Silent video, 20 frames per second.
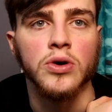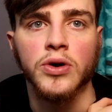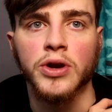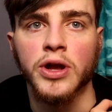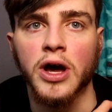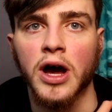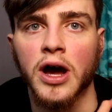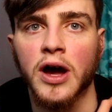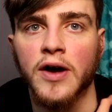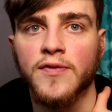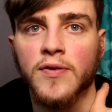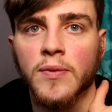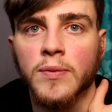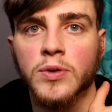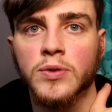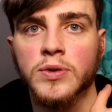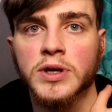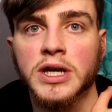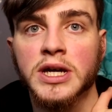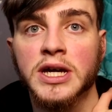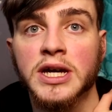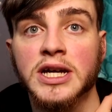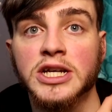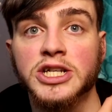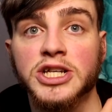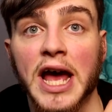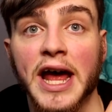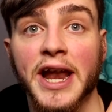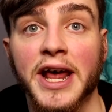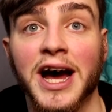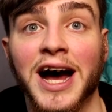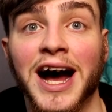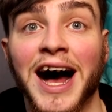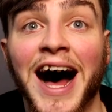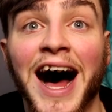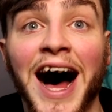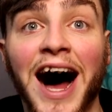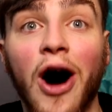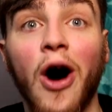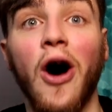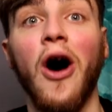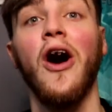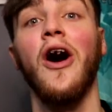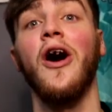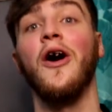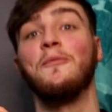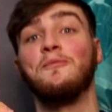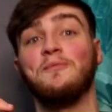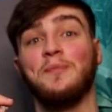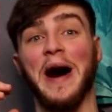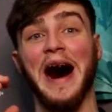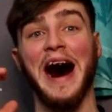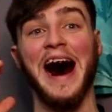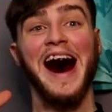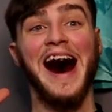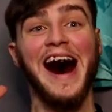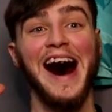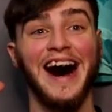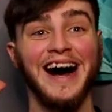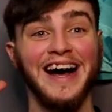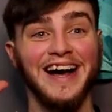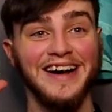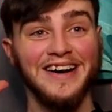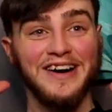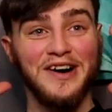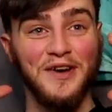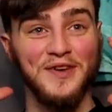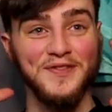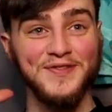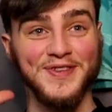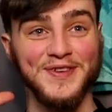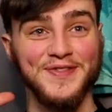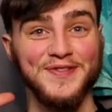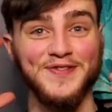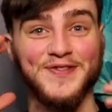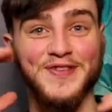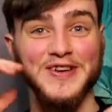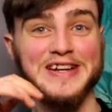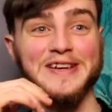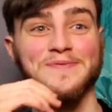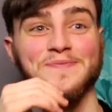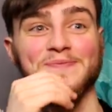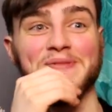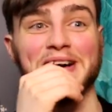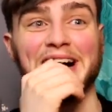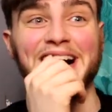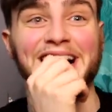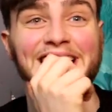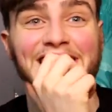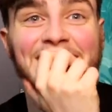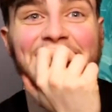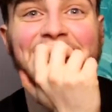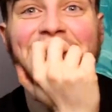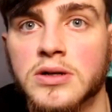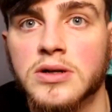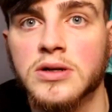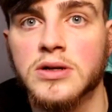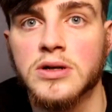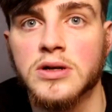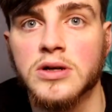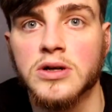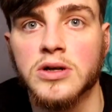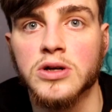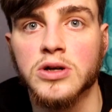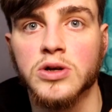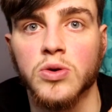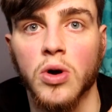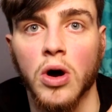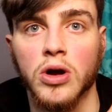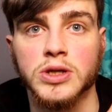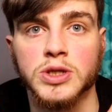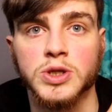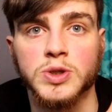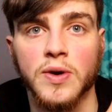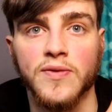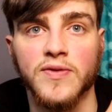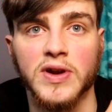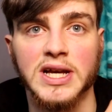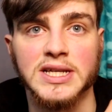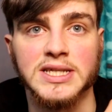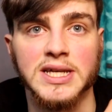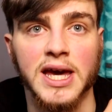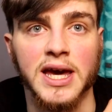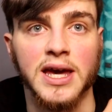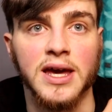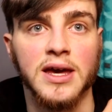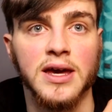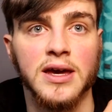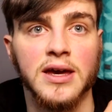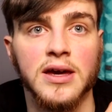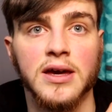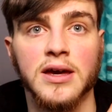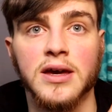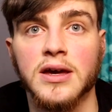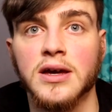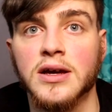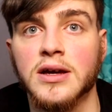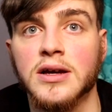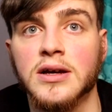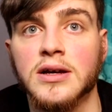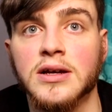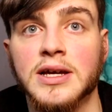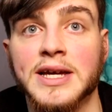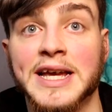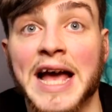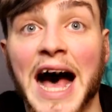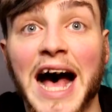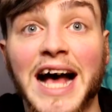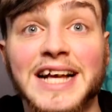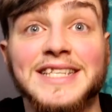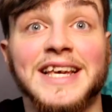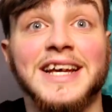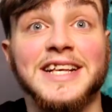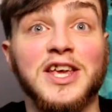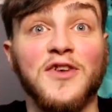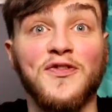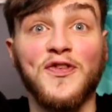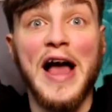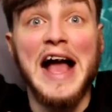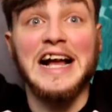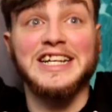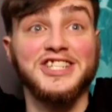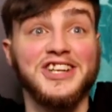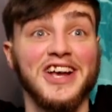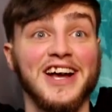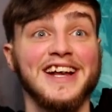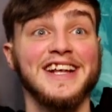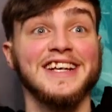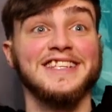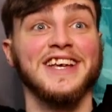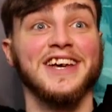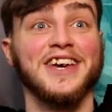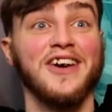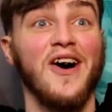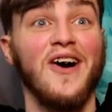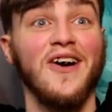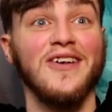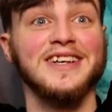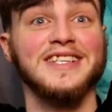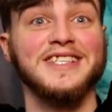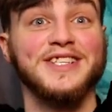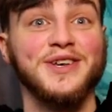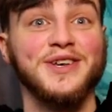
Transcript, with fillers: Oh uh, no! from Luiz, Hello, oh, bar, off the fucking bar. What? Shumality. Yes, deflection, it's a goal, it's